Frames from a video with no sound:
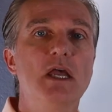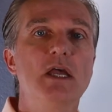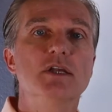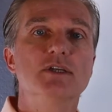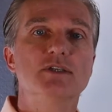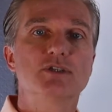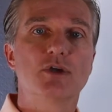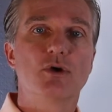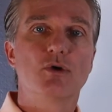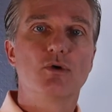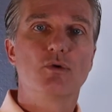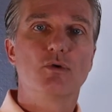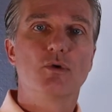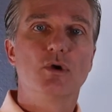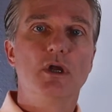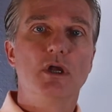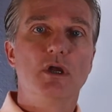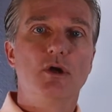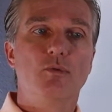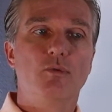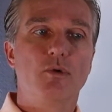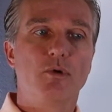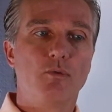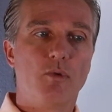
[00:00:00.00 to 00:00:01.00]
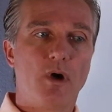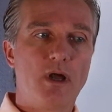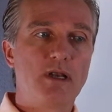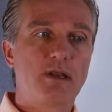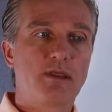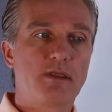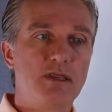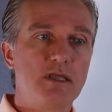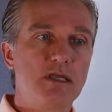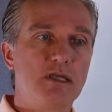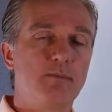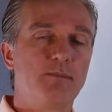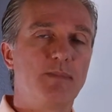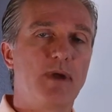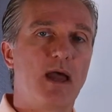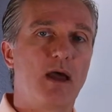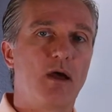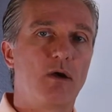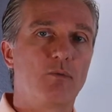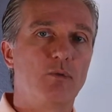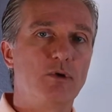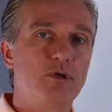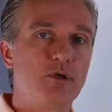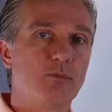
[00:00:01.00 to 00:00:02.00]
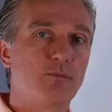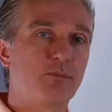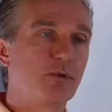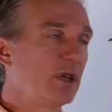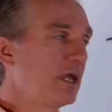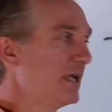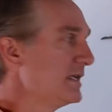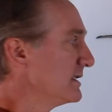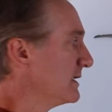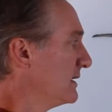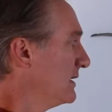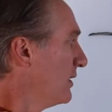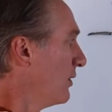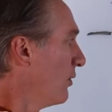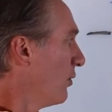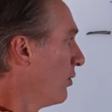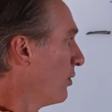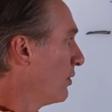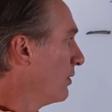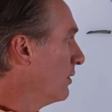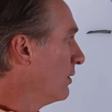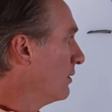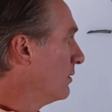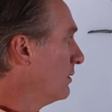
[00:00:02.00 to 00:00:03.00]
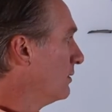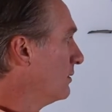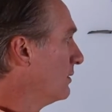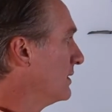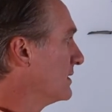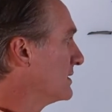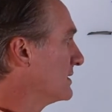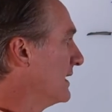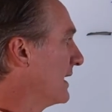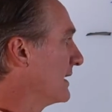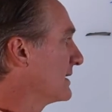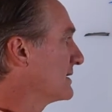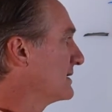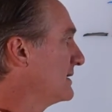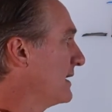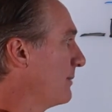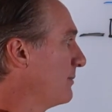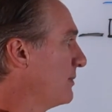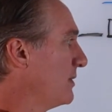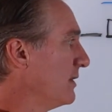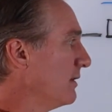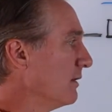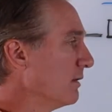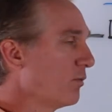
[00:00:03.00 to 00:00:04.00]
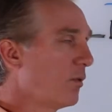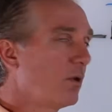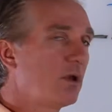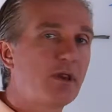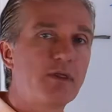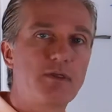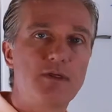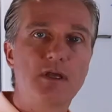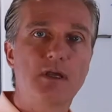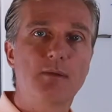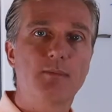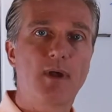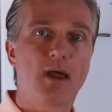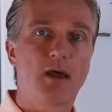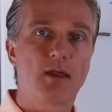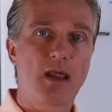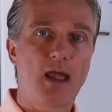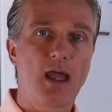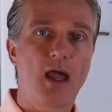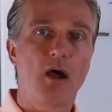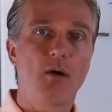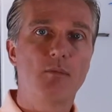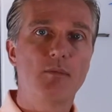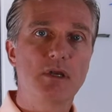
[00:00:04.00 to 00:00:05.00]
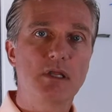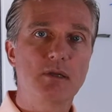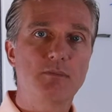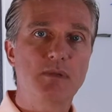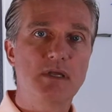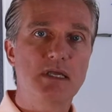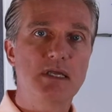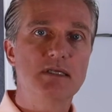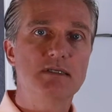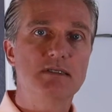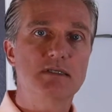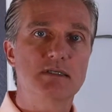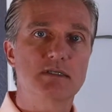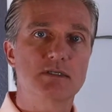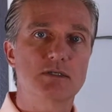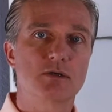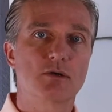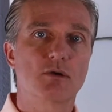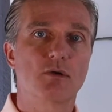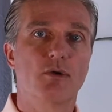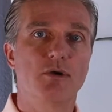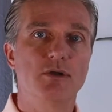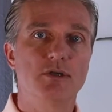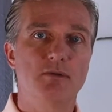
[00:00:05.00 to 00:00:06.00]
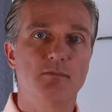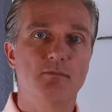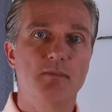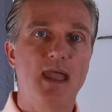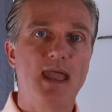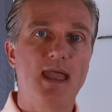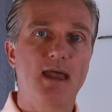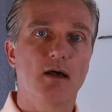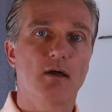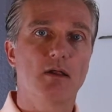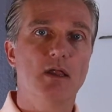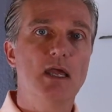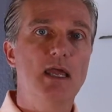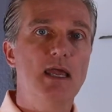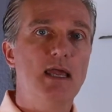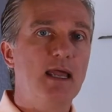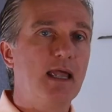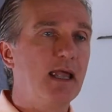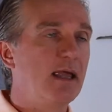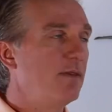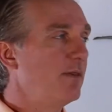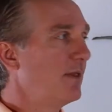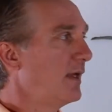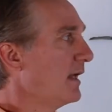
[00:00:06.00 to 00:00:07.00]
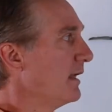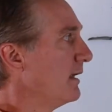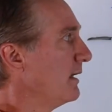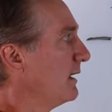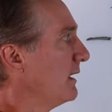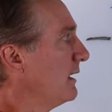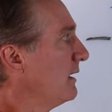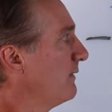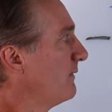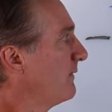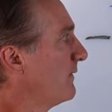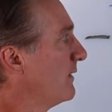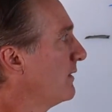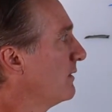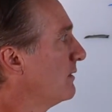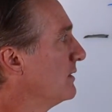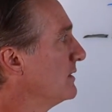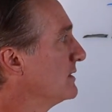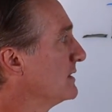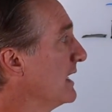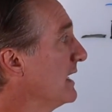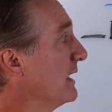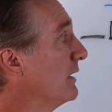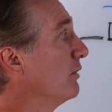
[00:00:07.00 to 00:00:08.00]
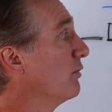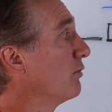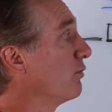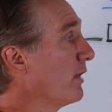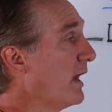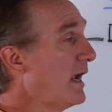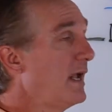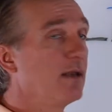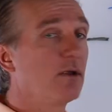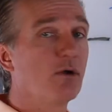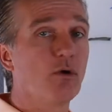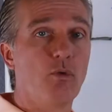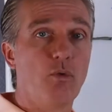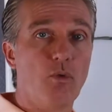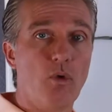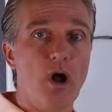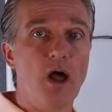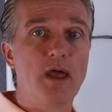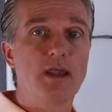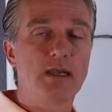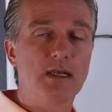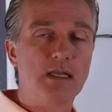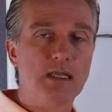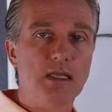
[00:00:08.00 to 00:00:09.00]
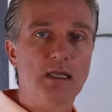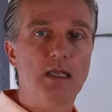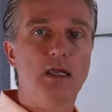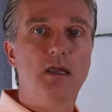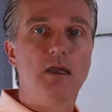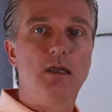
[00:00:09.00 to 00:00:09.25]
So we want to think about, when you're placing the order, this next step here, we want to think about how many pieces you're going to mail, and then if there is a great quantity